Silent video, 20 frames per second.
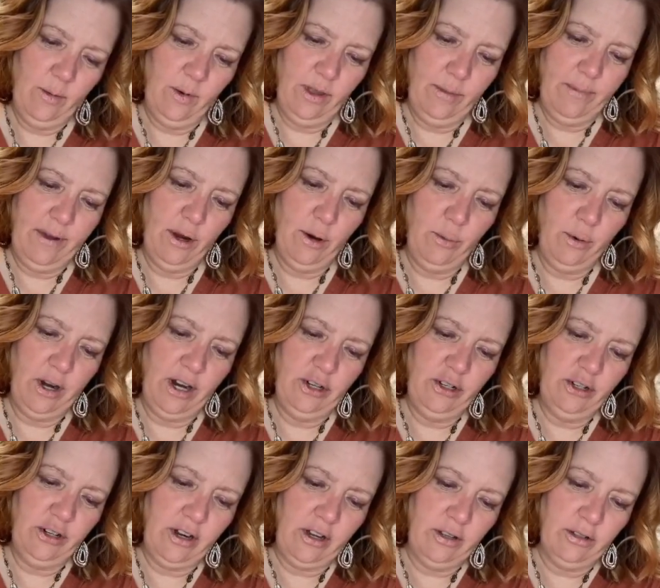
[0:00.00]
With peer
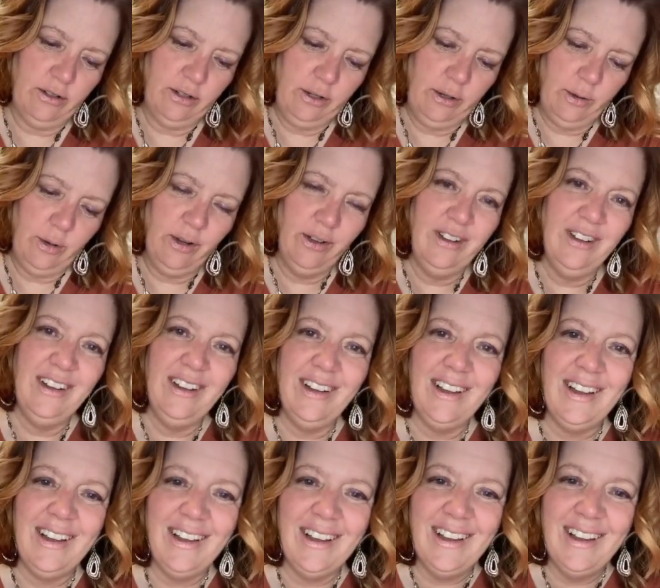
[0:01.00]
pressure, I'll do
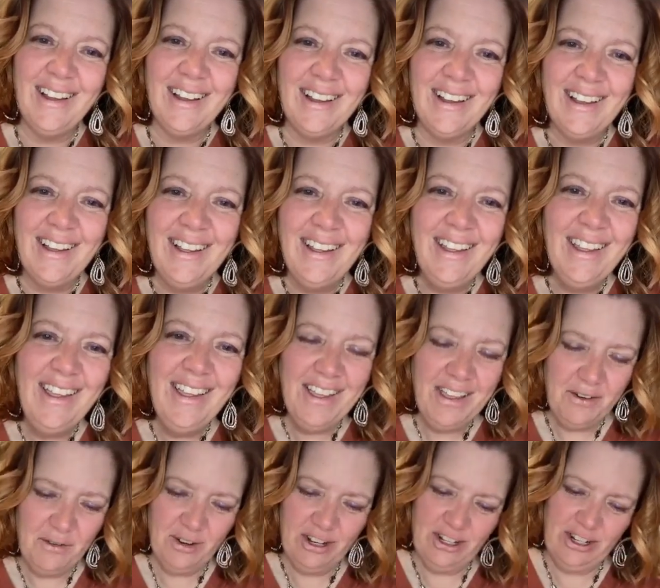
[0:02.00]

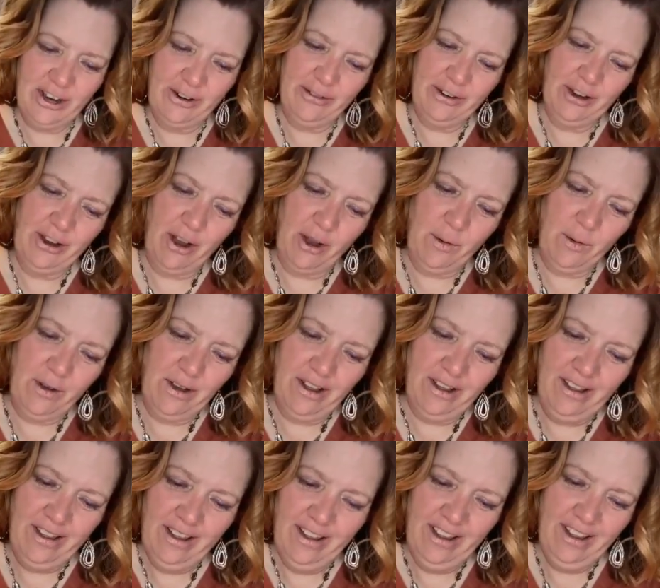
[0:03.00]
whichever y'all
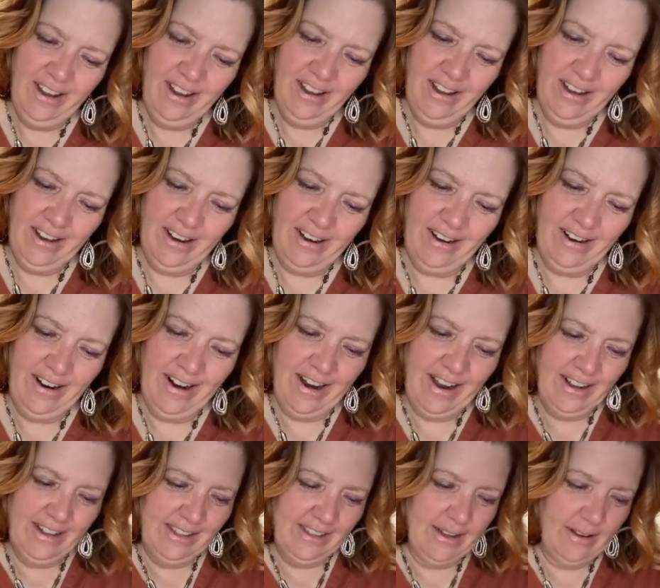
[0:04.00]
want. All
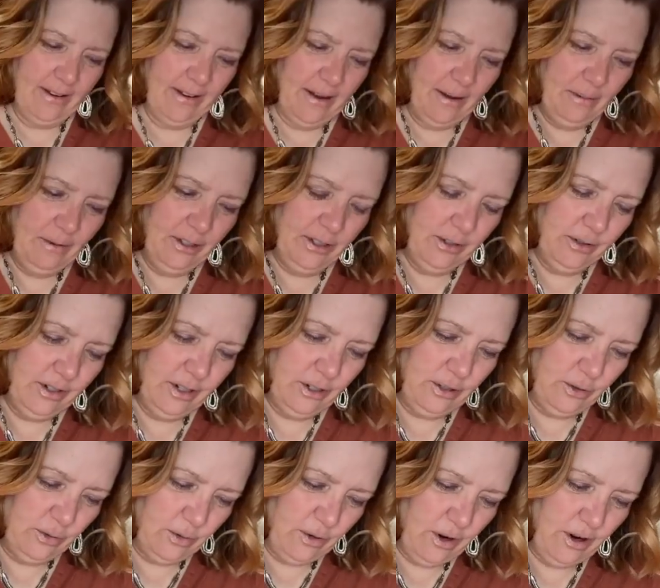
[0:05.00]
right, so I'm just going
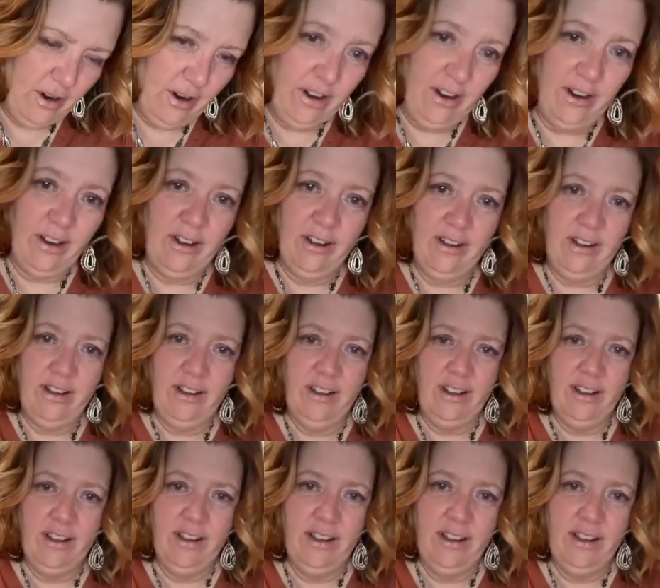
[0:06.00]
to draw.